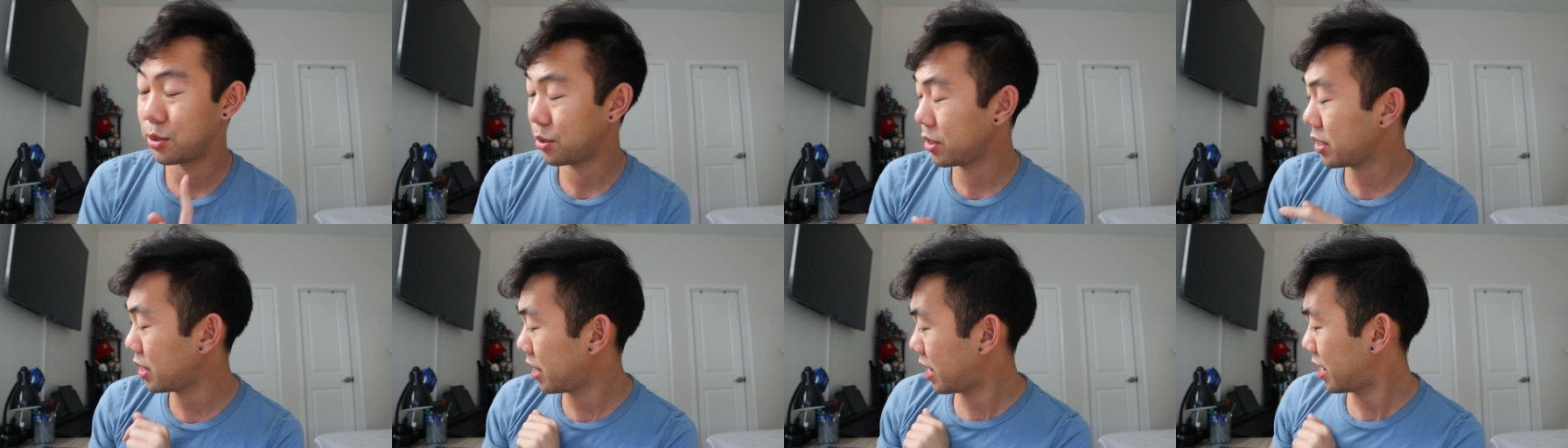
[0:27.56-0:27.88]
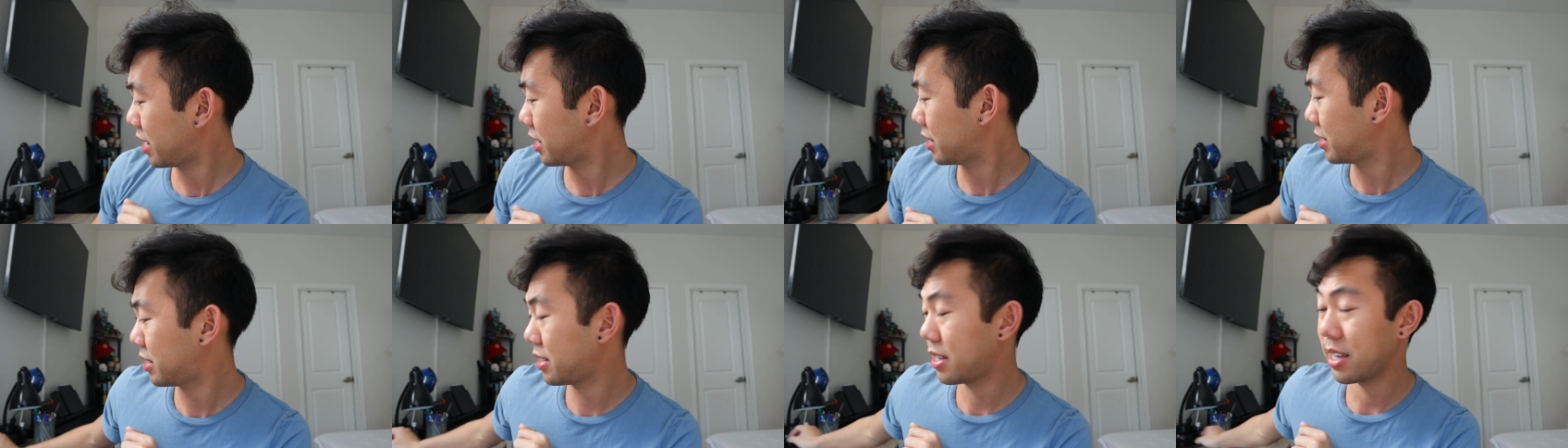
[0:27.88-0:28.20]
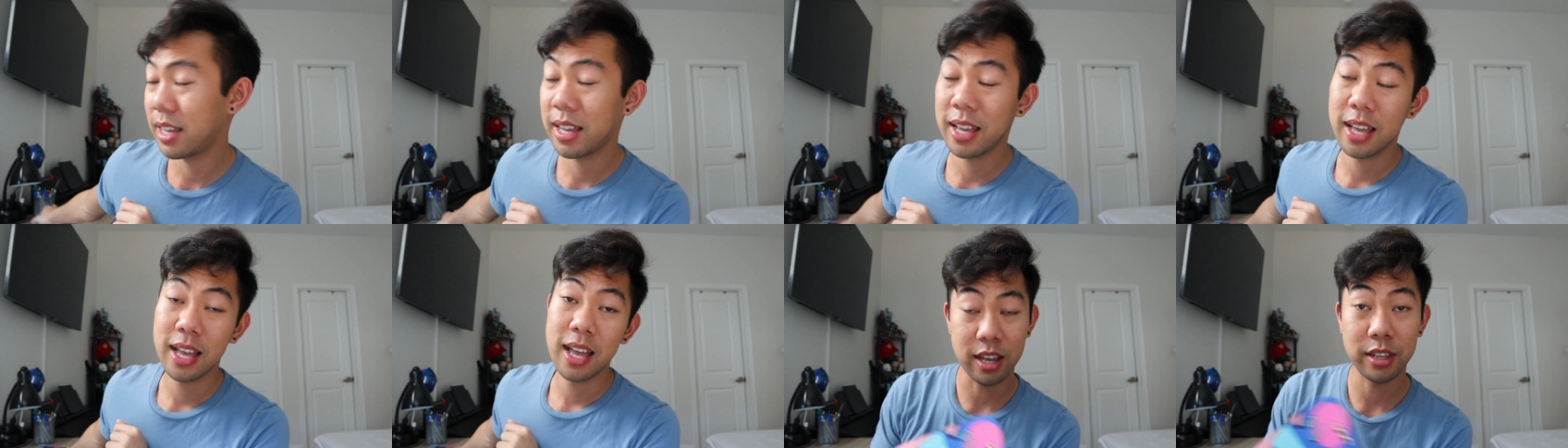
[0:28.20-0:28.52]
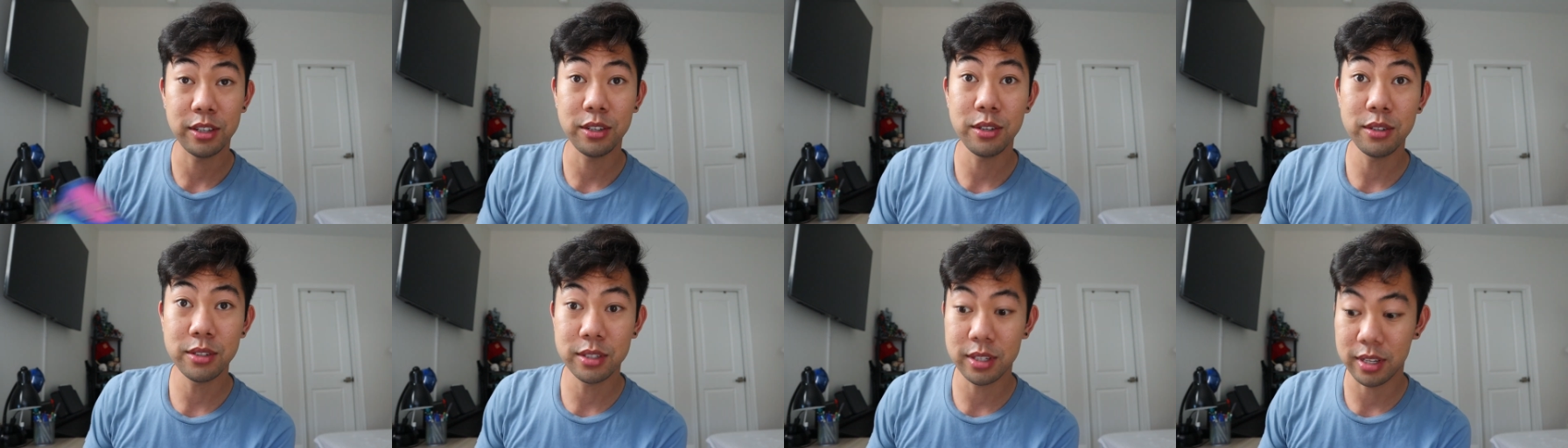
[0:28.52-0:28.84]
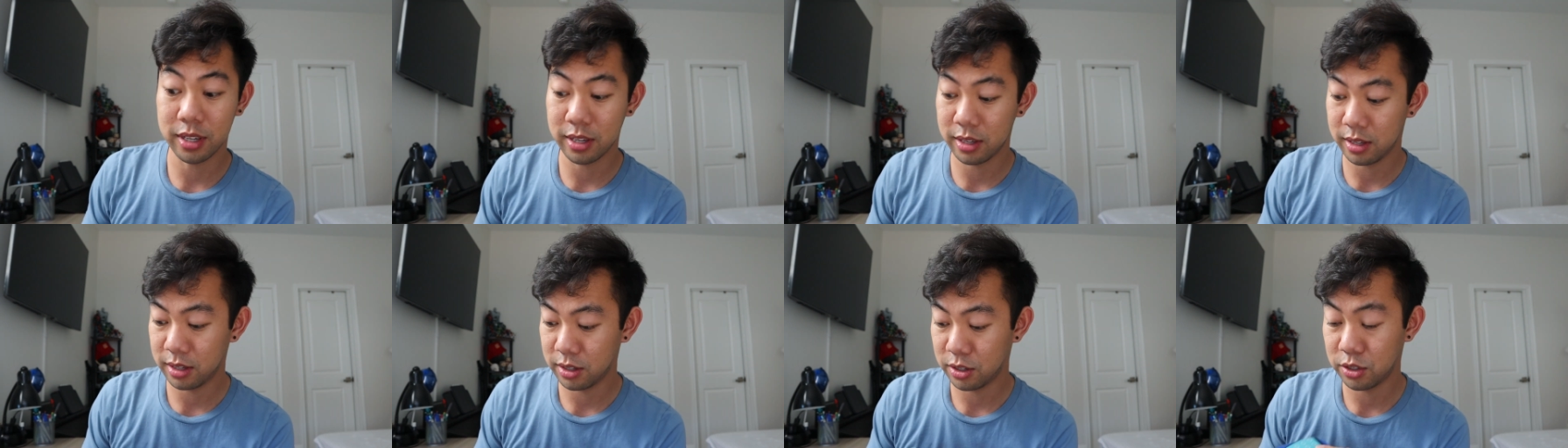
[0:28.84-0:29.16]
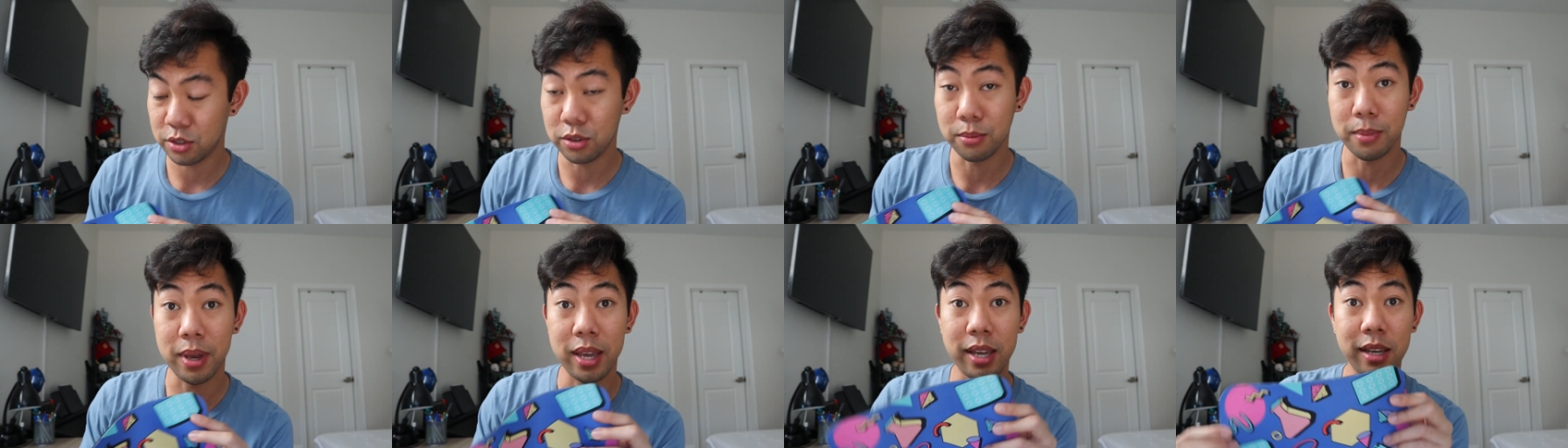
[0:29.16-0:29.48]
just realized I used it
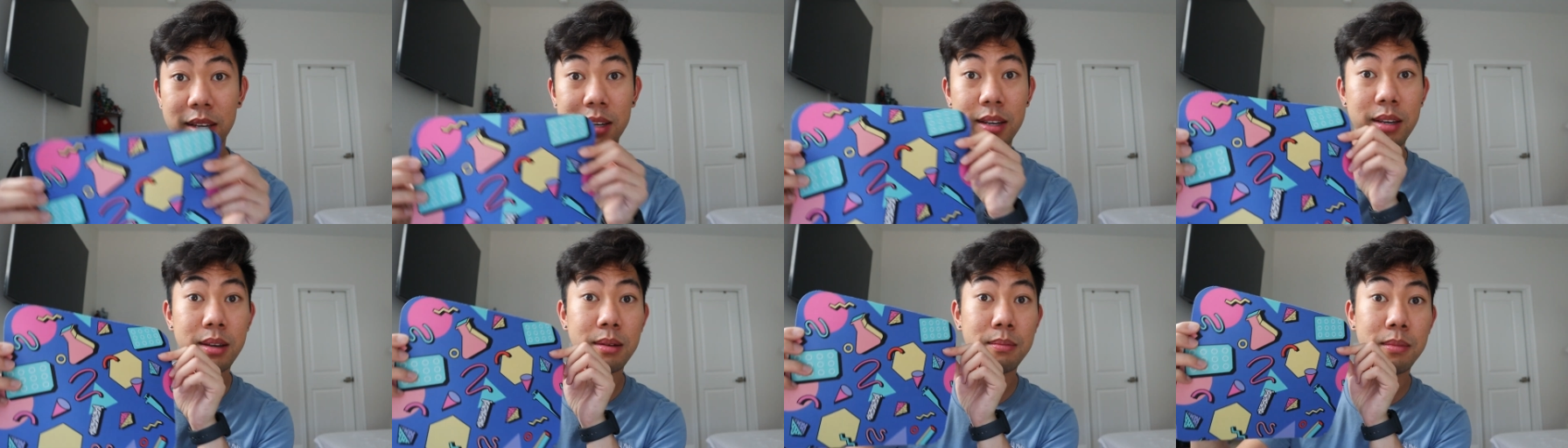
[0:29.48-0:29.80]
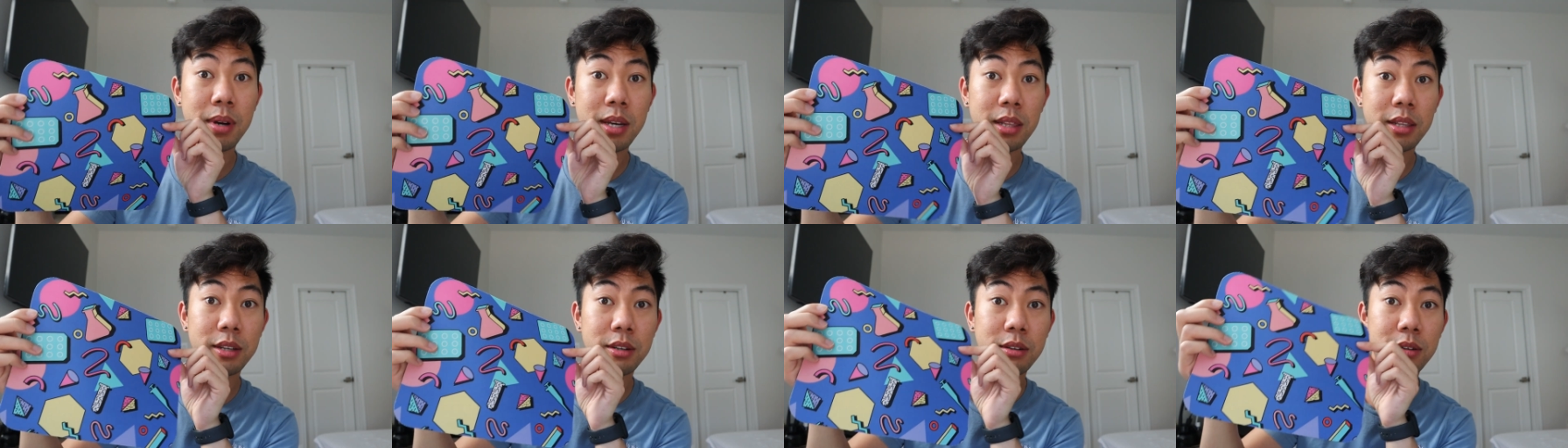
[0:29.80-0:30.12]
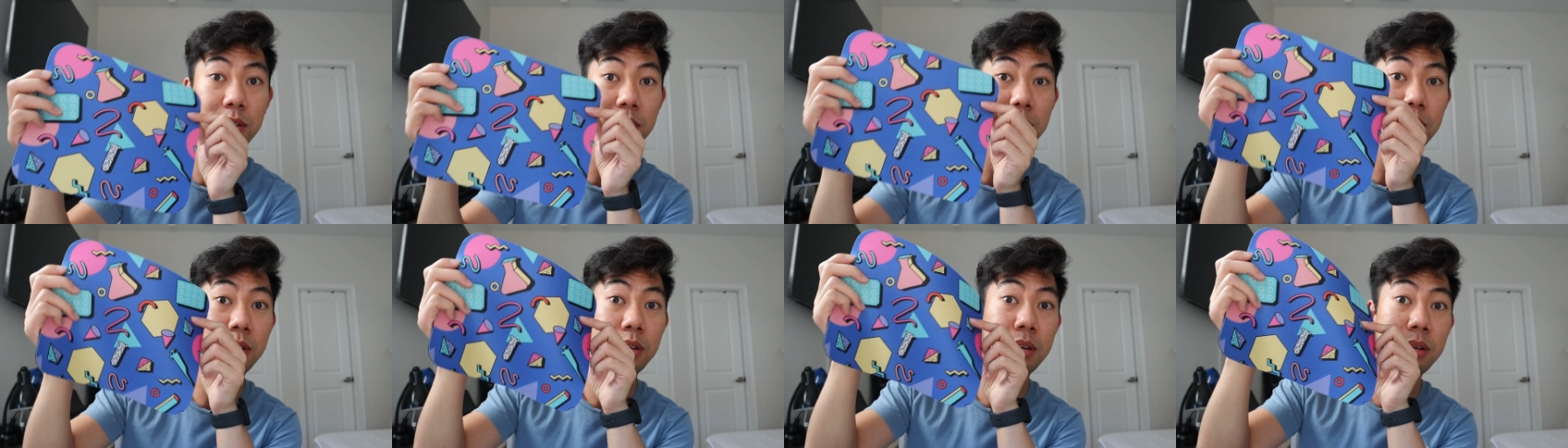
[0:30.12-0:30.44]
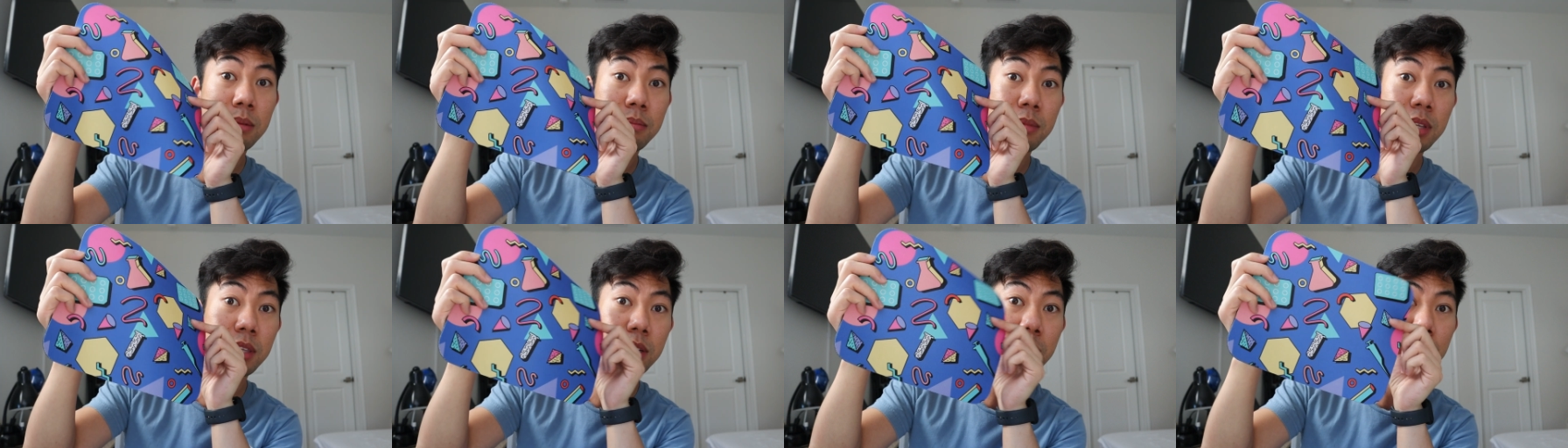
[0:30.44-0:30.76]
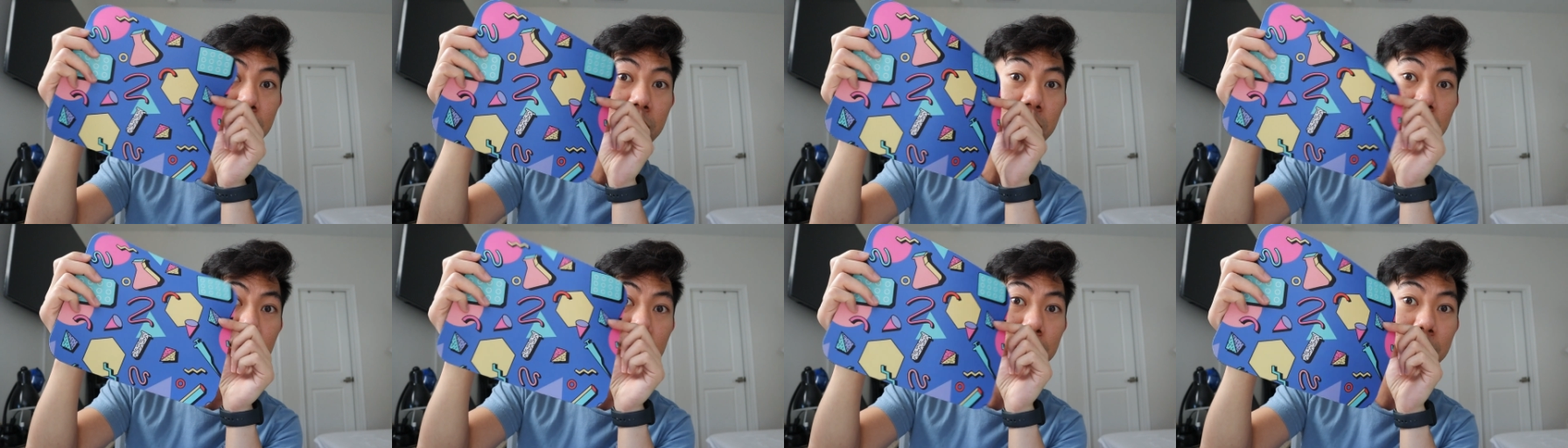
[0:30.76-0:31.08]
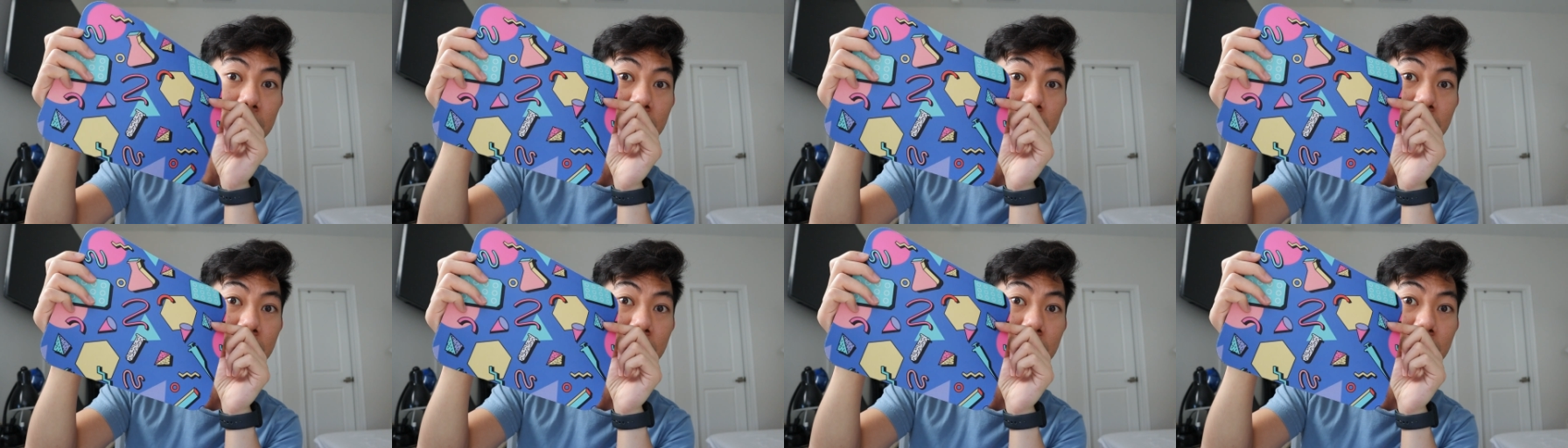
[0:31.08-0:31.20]
to make my little, little mouse